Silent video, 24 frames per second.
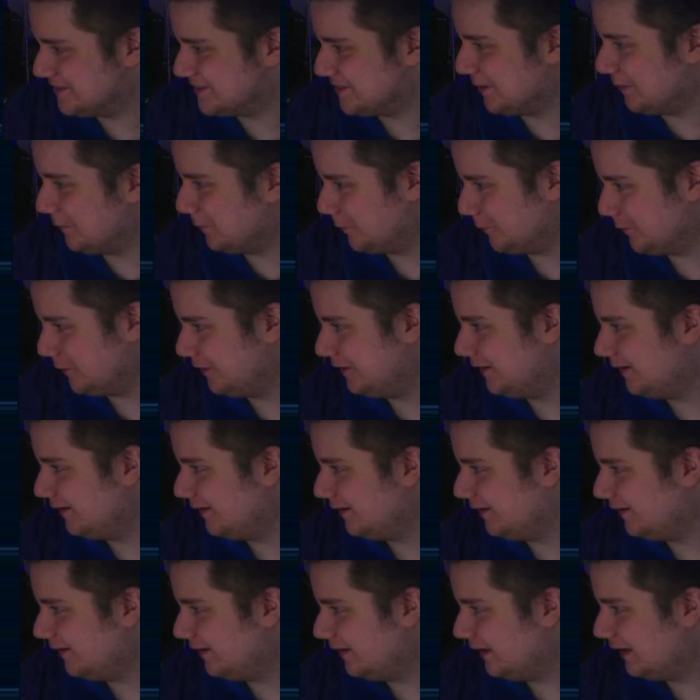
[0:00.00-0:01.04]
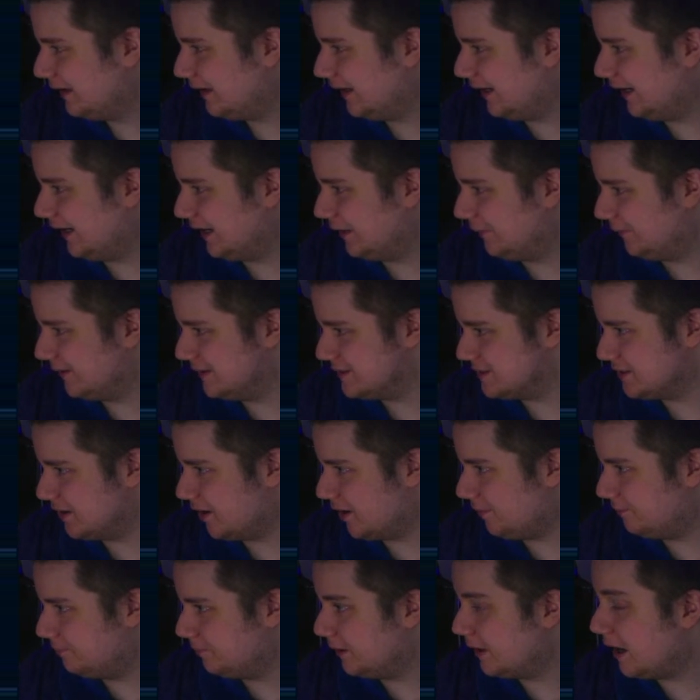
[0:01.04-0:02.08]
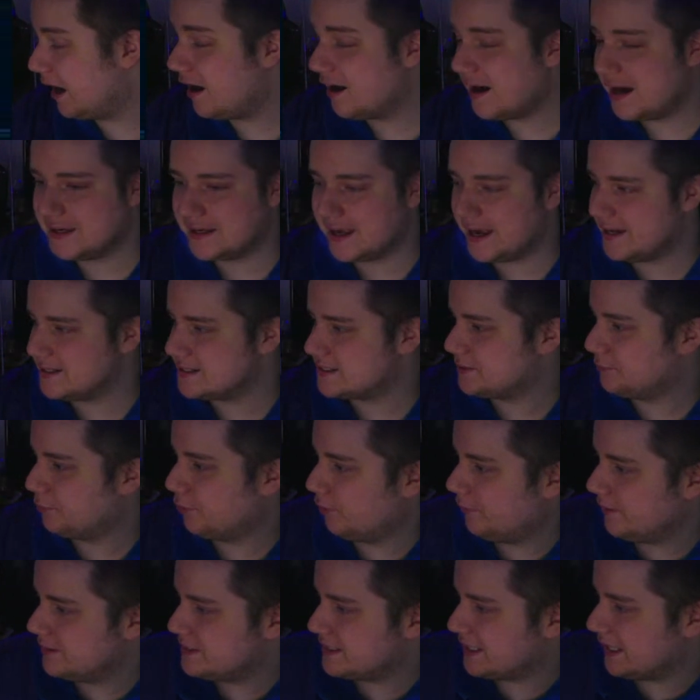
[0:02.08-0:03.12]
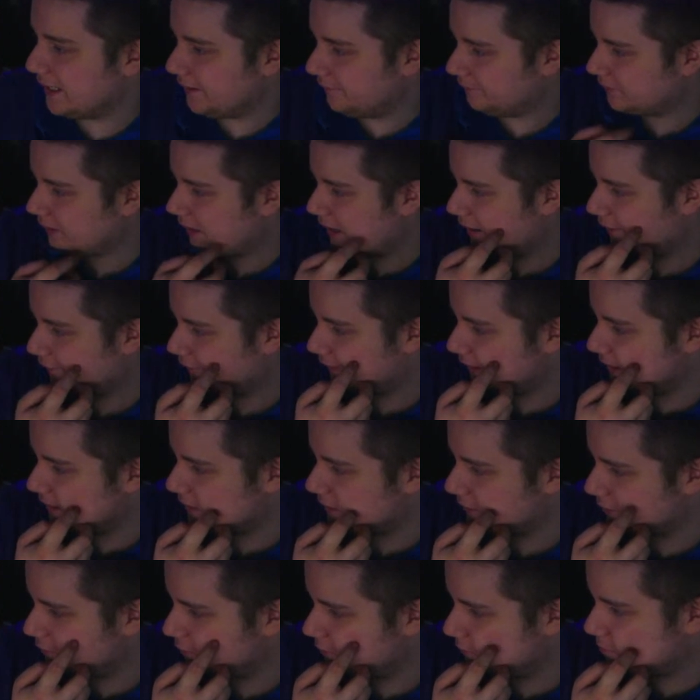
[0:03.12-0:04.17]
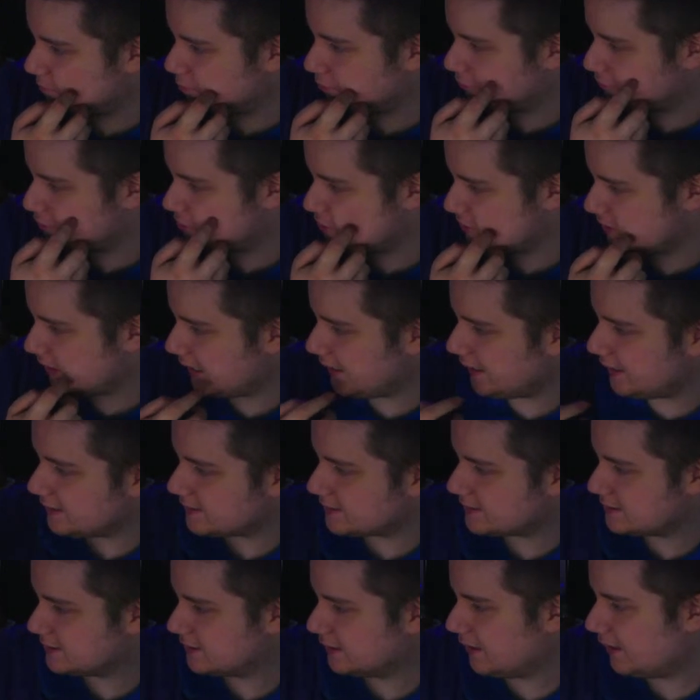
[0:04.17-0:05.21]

So anyways, y'all. But all right, guys. Well, once again, thank you. Appreciate it.